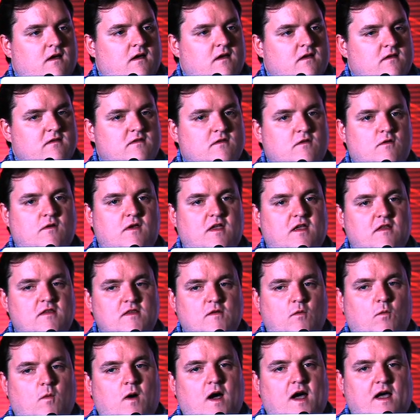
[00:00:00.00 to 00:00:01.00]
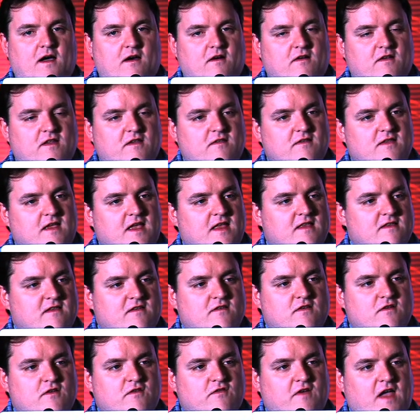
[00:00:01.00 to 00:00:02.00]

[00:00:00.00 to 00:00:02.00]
So in the wild, in the sort of